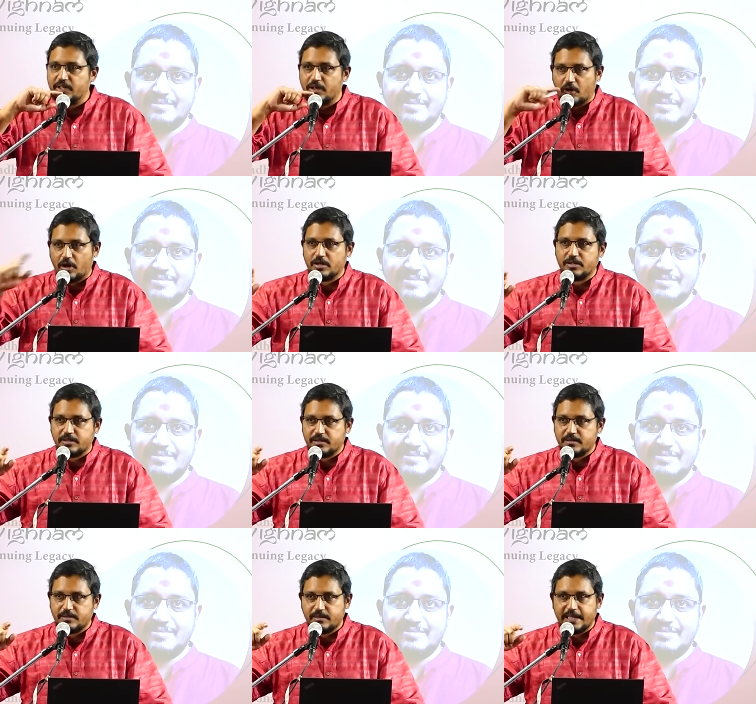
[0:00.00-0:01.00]
Speaker 1: of the gods,
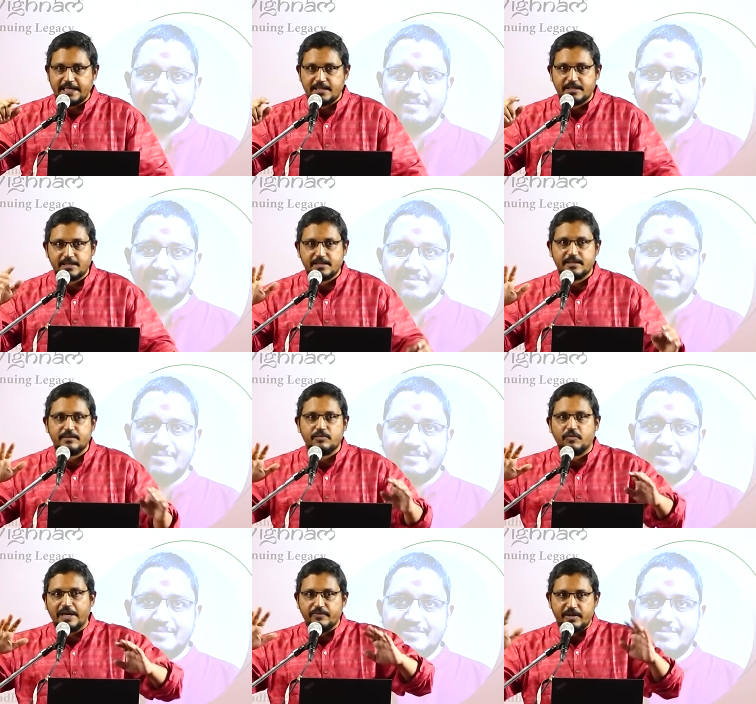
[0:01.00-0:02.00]
that is
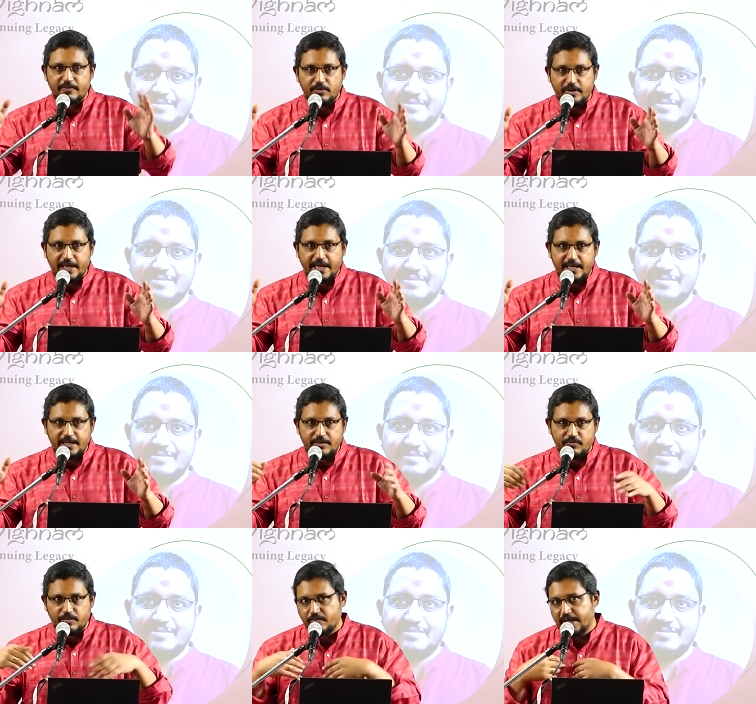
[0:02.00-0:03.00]
one way of looking at it.
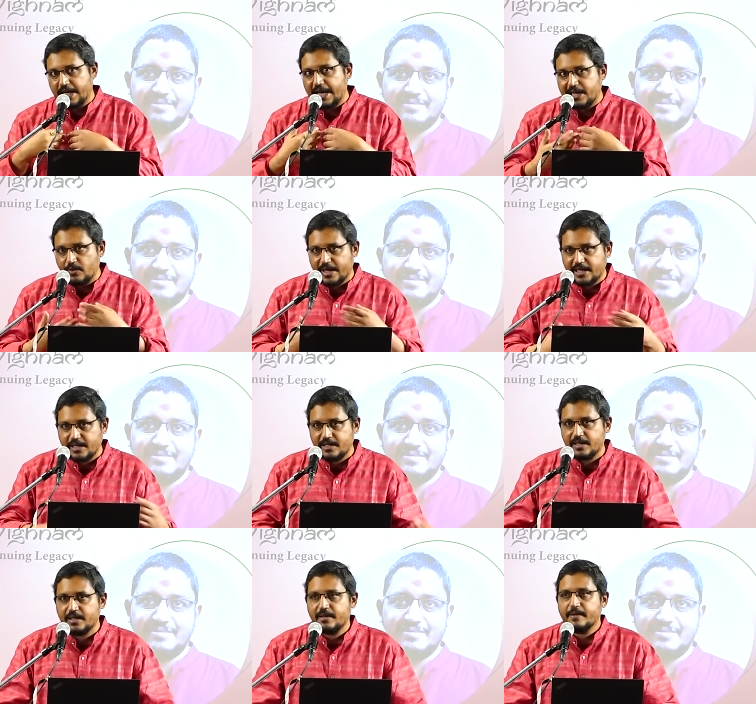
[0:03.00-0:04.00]
The way I look at it,
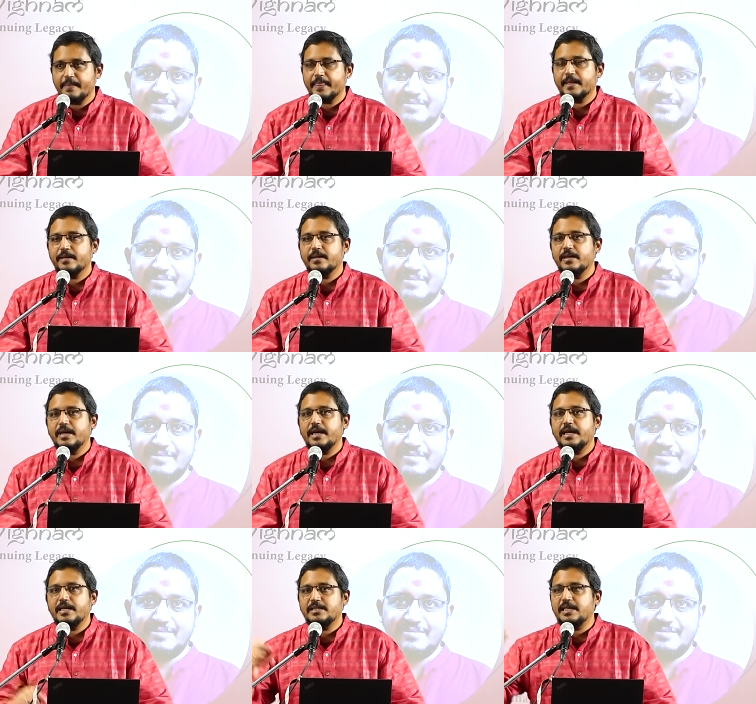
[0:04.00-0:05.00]

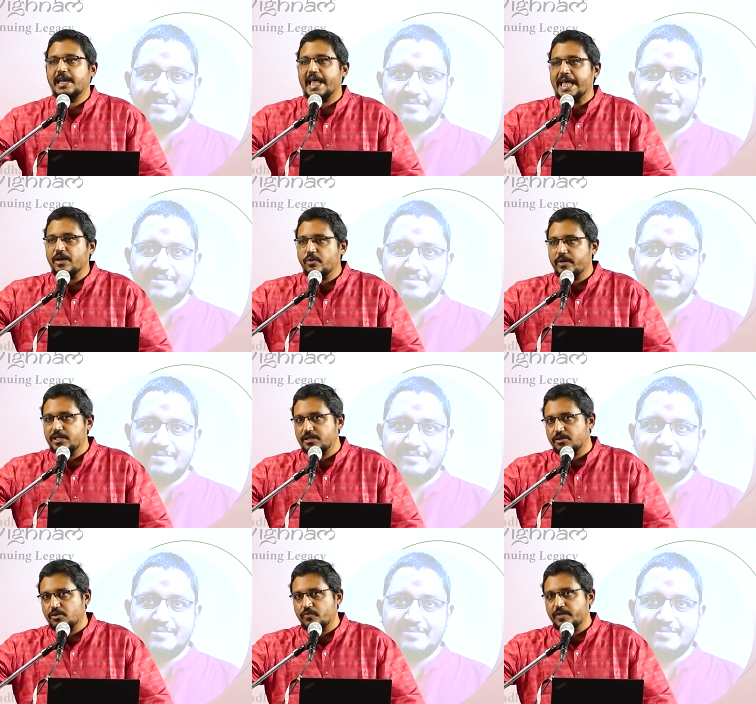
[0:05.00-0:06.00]
it is the language
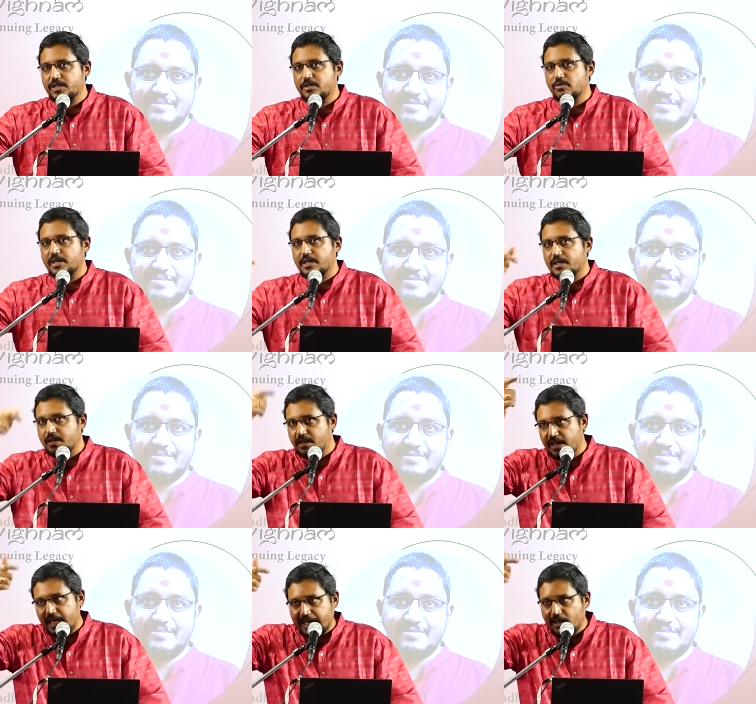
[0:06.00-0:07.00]
through which you can
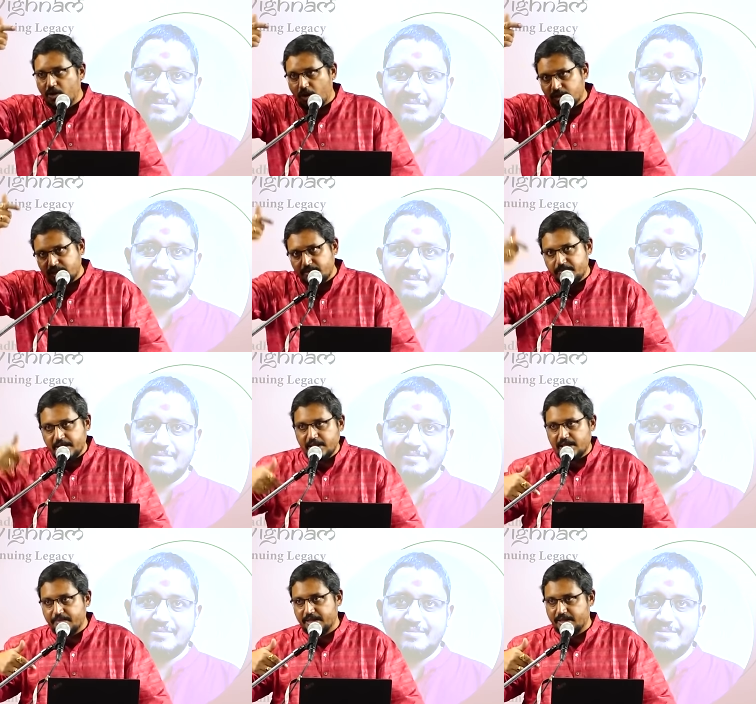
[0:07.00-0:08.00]
create gods and bring
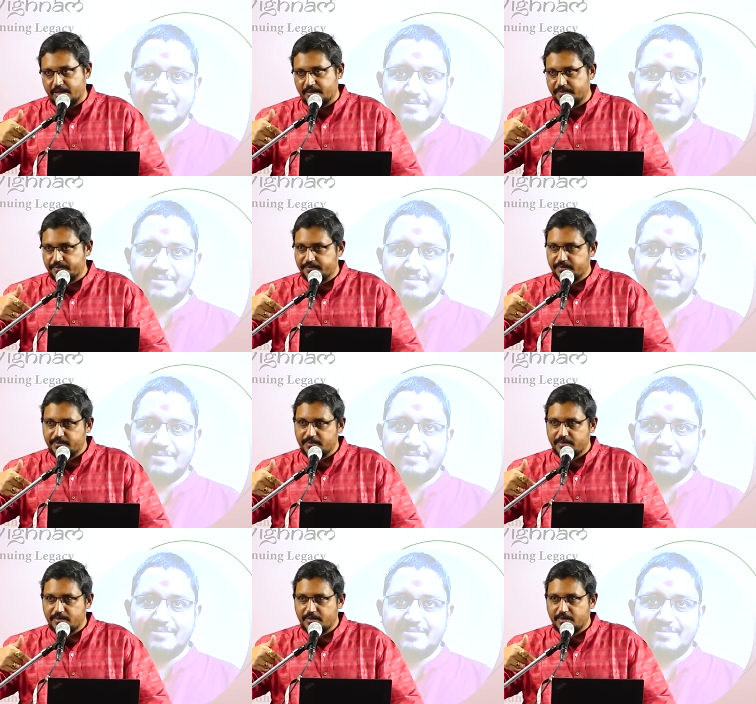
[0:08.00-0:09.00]
them here.
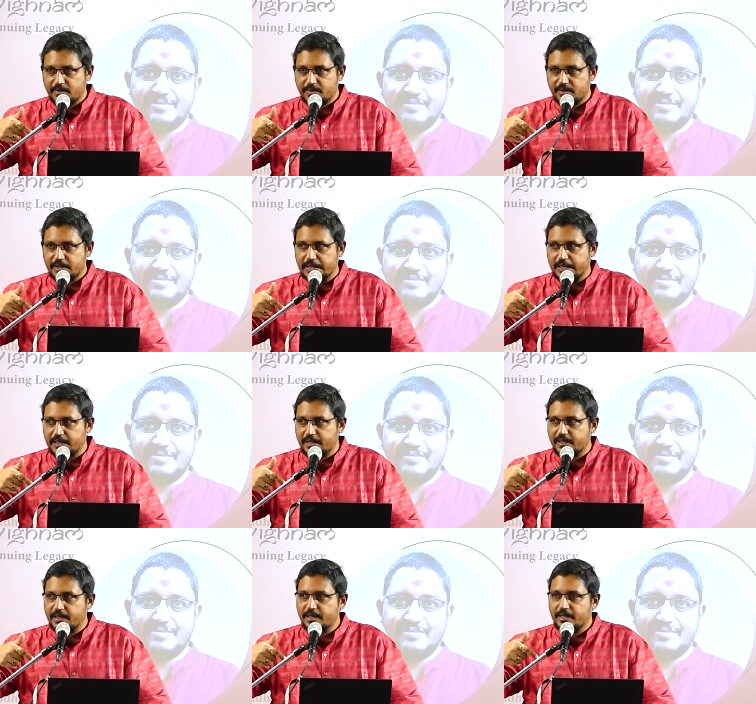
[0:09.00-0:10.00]
Okay.
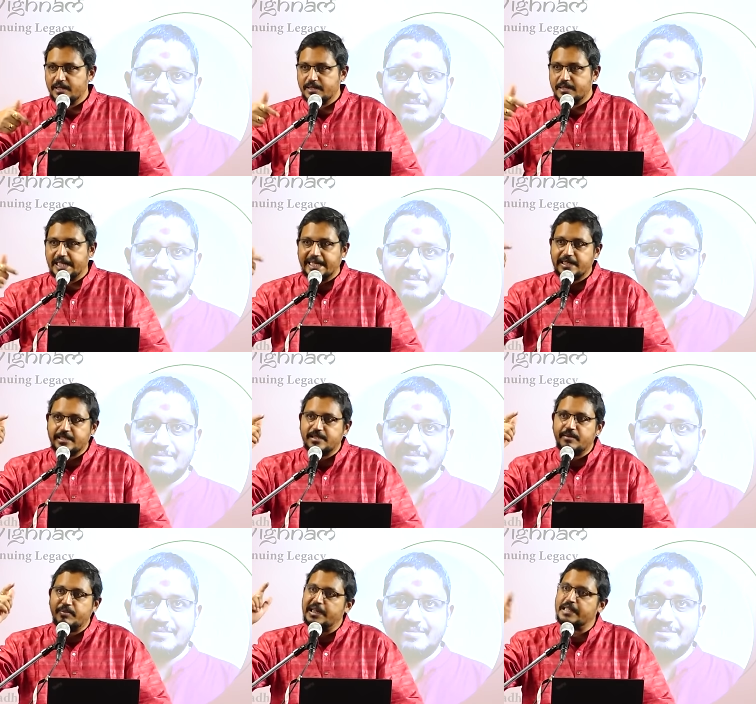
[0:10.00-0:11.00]
That is
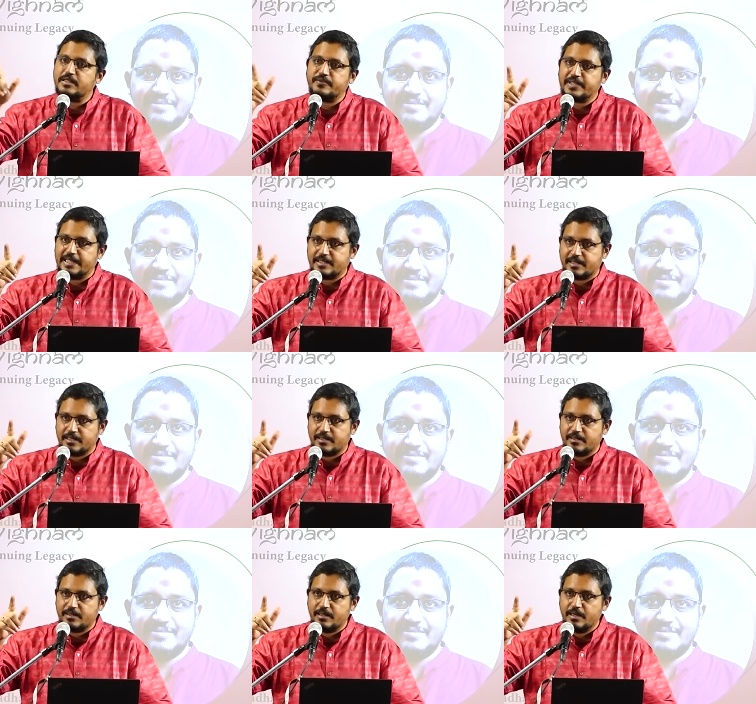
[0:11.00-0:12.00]
the brilliance of Sanskrit.
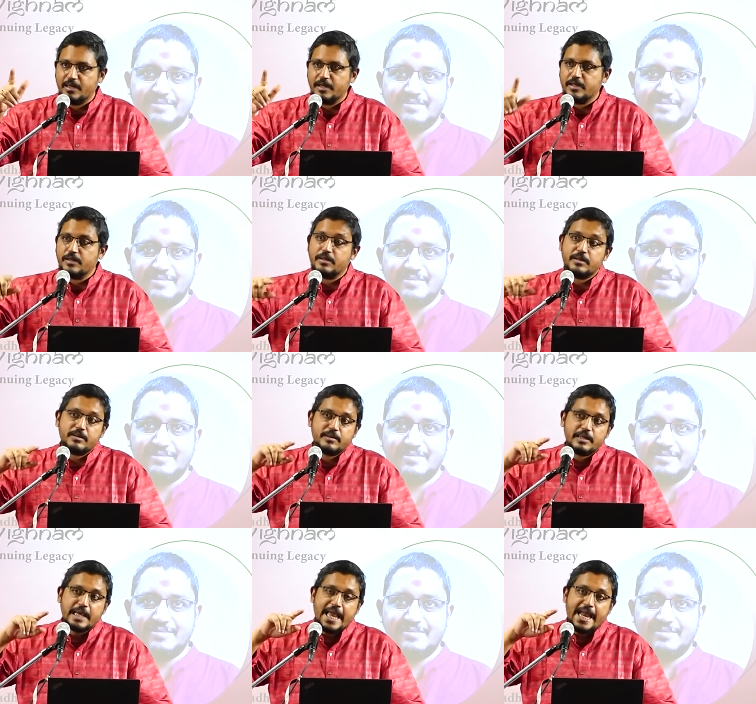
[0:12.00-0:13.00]

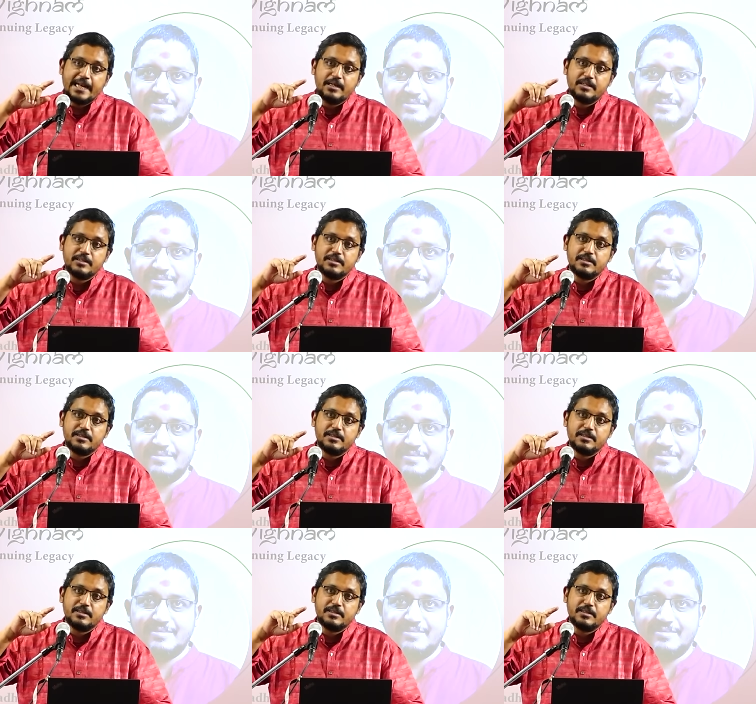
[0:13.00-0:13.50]
And